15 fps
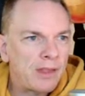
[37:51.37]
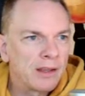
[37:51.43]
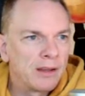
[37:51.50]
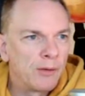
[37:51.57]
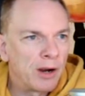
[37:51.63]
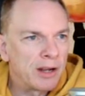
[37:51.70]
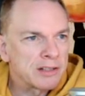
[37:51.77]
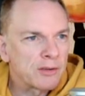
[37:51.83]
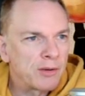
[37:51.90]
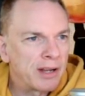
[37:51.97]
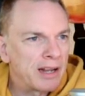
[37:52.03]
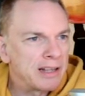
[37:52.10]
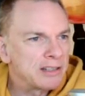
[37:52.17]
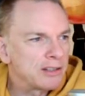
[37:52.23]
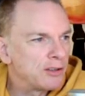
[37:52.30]
yeah, that's quite
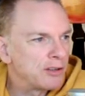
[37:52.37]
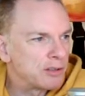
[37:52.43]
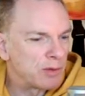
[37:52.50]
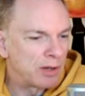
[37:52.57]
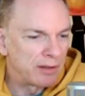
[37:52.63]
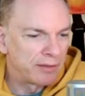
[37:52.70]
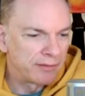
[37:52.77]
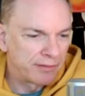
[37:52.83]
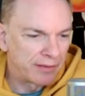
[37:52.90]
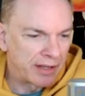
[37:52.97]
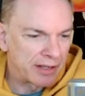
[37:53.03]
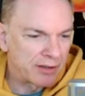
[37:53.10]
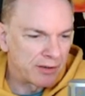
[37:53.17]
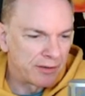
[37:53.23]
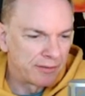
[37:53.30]
a nice clue as well.
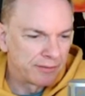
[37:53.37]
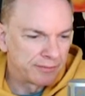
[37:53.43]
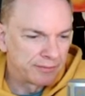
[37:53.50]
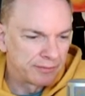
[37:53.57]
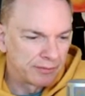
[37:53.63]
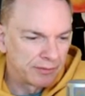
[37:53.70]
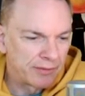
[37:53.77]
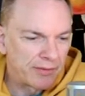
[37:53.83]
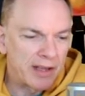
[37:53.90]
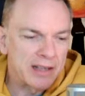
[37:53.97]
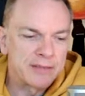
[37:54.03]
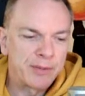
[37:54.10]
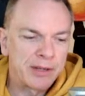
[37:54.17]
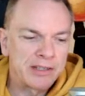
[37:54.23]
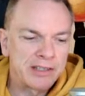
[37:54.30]
Thank you.
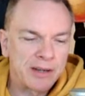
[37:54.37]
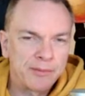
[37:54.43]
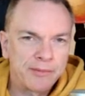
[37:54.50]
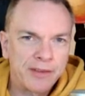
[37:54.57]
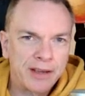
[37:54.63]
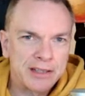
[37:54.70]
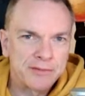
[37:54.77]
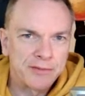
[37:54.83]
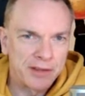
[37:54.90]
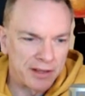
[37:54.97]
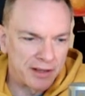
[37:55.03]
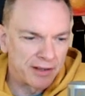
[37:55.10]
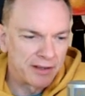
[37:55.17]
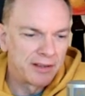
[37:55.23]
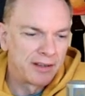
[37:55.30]
Thanks, Big Jim. Thanks for
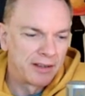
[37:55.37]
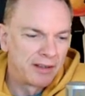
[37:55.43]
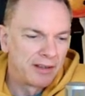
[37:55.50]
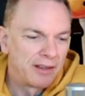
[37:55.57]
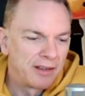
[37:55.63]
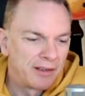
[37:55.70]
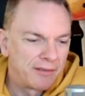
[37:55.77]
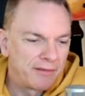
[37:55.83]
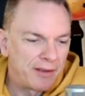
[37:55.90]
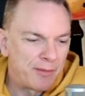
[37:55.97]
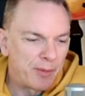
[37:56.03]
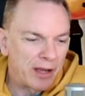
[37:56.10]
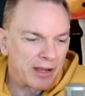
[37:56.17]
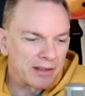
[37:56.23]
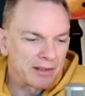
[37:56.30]
the
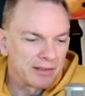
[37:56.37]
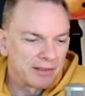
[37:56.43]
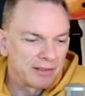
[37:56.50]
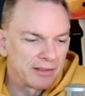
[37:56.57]
feedback.